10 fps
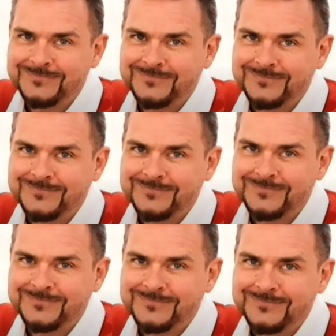
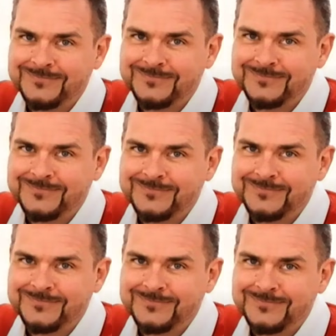
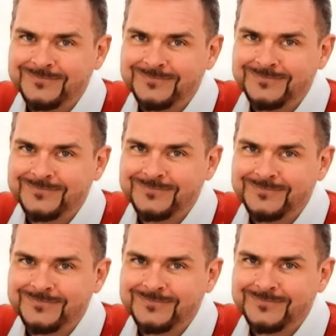
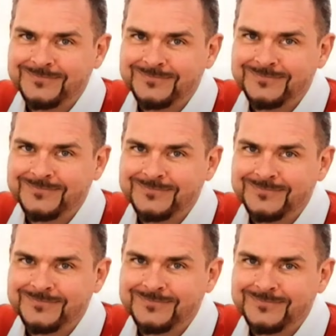
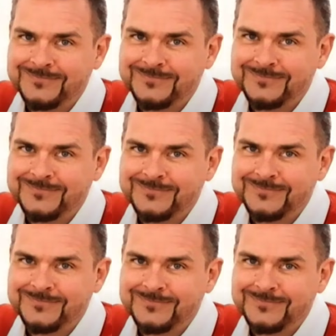
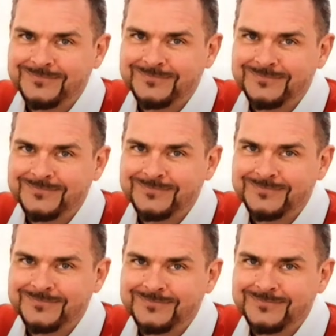
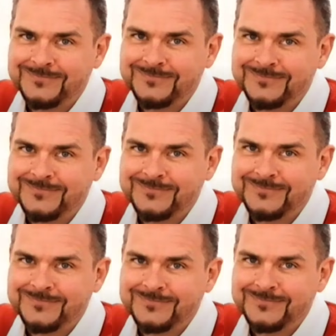
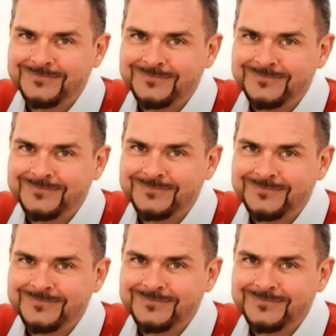(silent)